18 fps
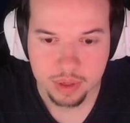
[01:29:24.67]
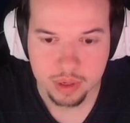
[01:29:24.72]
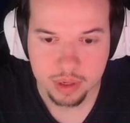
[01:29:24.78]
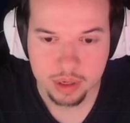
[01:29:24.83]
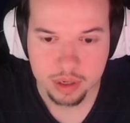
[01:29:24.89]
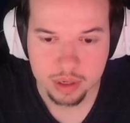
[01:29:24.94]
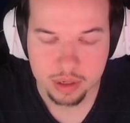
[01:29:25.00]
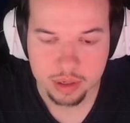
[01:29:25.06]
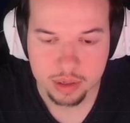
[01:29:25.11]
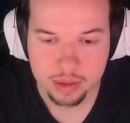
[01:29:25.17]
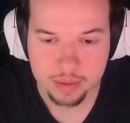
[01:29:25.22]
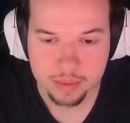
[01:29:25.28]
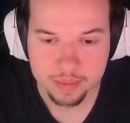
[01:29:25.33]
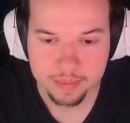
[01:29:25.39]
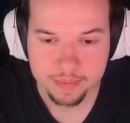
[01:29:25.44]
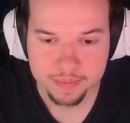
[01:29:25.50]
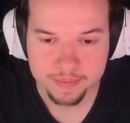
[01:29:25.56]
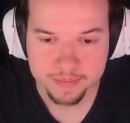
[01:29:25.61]
Let's
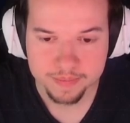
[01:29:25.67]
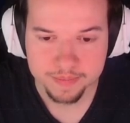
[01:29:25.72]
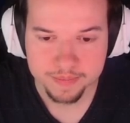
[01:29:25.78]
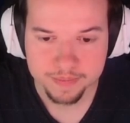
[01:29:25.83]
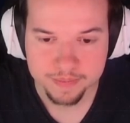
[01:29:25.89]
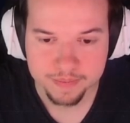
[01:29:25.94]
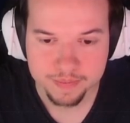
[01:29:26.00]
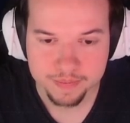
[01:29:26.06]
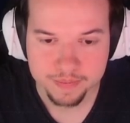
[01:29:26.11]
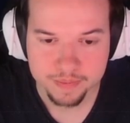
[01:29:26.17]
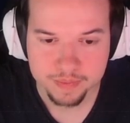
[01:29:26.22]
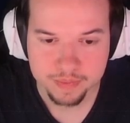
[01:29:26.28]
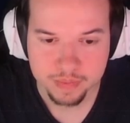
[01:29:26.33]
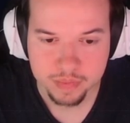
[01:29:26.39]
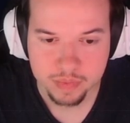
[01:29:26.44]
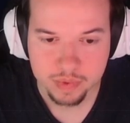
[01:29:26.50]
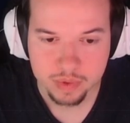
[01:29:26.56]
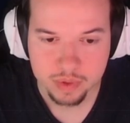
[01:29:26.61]

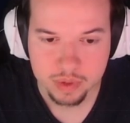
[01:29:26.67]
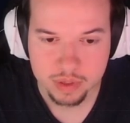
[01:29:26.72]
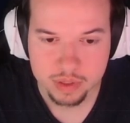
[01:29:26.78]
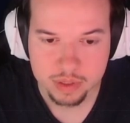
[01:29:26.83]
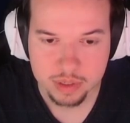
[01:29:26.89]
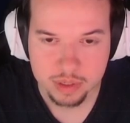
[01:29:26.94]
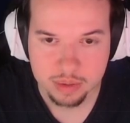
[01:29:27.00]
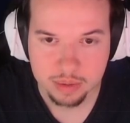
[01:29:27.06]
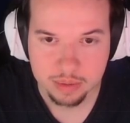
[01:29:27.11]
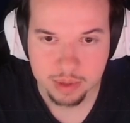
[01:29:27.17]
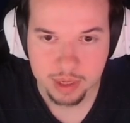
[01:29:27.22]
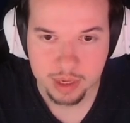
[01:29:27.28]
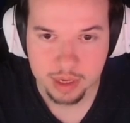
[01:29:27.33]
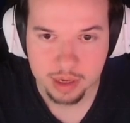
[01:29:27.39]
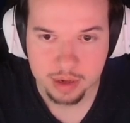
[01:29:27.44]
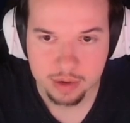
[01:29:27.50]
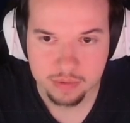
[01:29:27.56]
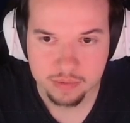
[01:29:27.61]
see what we
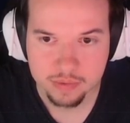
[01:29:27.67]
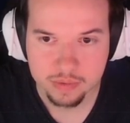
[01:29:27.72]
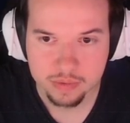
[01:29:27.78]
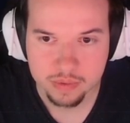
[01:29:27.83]
have.